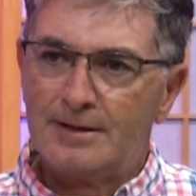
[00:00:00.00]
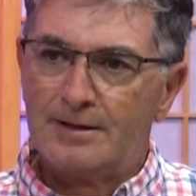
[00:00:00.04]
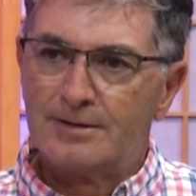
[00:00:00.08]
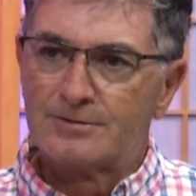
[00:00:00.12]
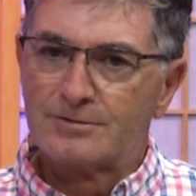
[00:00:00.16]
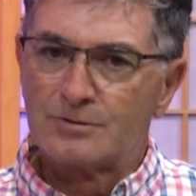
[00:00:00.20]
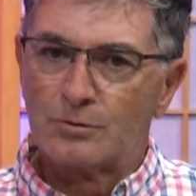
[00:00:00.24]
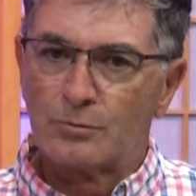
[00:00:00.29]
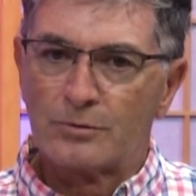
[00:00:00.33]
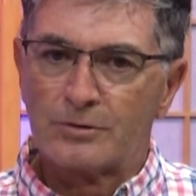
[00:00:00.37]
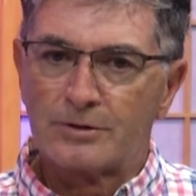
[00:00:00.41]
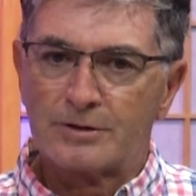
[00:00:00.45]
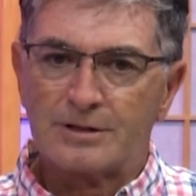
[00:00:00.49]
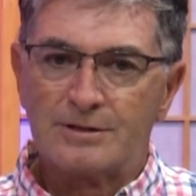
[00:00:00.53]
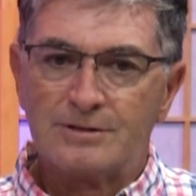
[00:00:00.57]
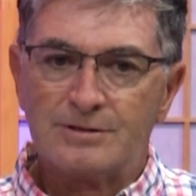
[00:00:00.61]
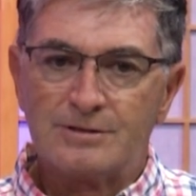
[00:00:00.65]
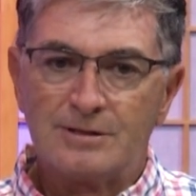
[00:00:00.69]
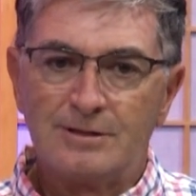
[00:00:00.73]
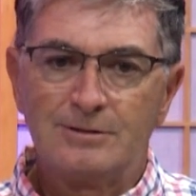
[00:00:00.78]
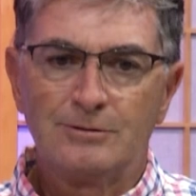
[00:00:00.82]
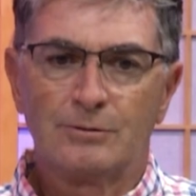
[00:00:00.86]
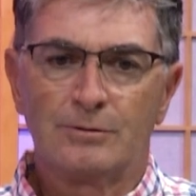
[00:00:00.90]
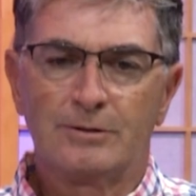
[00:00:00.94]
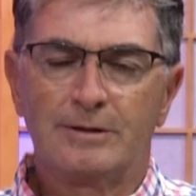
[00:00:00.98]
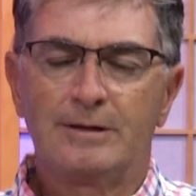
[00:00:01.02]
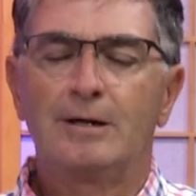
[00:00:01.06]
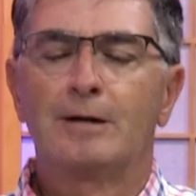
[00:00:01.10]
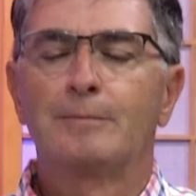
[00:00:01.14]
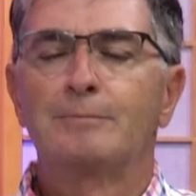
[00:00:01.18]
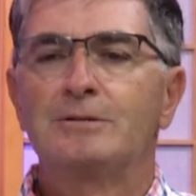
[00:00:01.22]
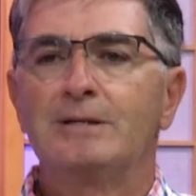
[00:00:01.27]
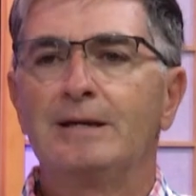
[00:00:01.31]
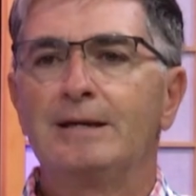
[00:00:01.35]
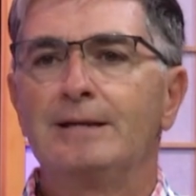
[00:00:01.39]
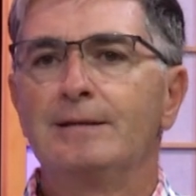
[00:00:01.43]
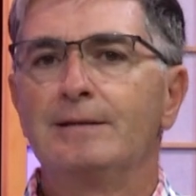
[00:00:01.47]
So we're continually
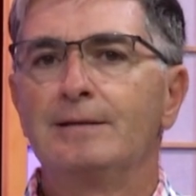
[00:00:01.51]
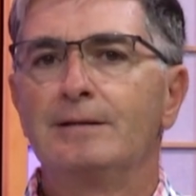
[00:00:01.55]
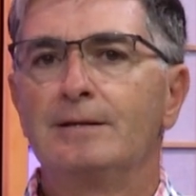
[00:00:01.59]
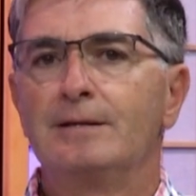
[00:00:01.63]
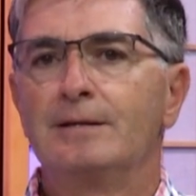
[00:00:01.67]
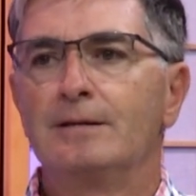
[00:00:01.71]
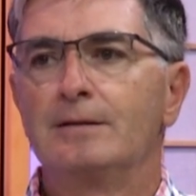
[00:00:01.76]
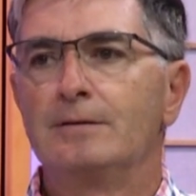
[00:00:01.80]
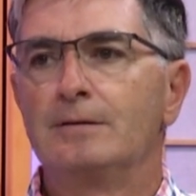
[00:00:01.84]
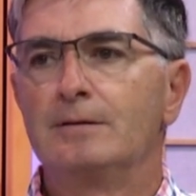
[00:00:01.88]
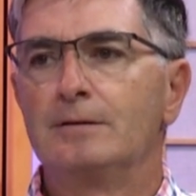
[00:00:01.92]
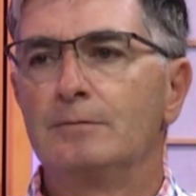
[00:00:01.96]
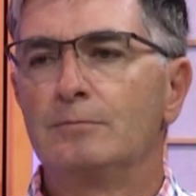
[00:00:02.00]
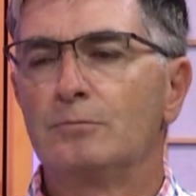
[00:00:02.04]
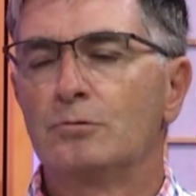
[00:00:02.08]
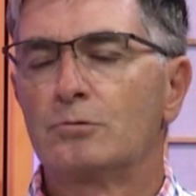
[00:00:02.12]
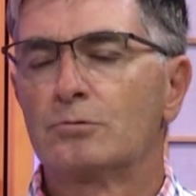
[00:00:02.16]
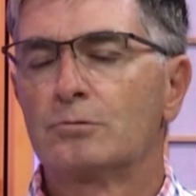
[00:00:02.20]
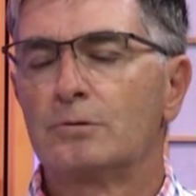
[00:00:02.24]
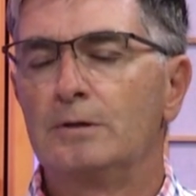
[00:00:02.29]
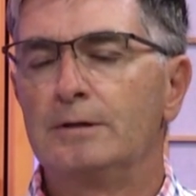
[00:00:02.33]
updating and